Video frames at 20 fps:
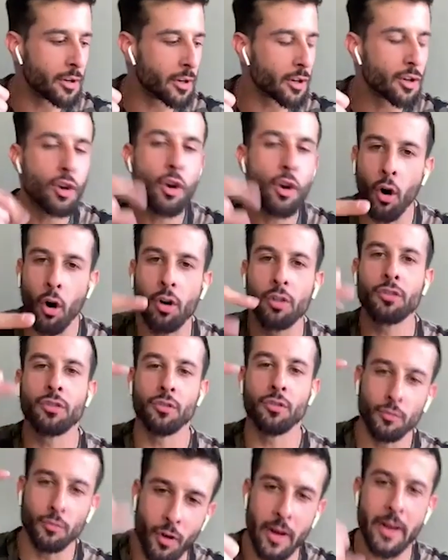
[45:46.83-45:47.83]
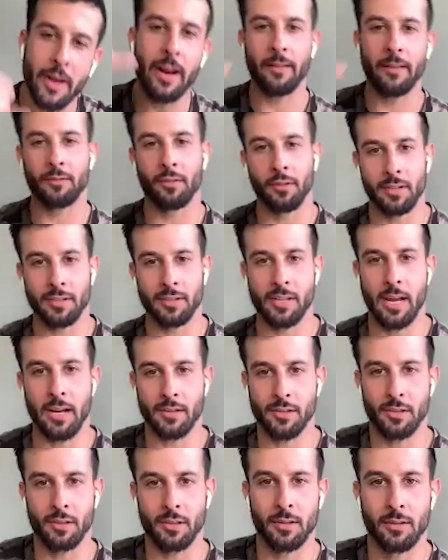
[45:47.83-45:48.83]
call you right after this.
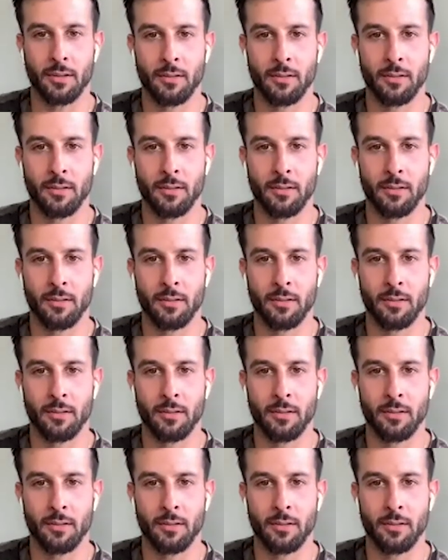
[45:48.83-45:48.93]
Actually,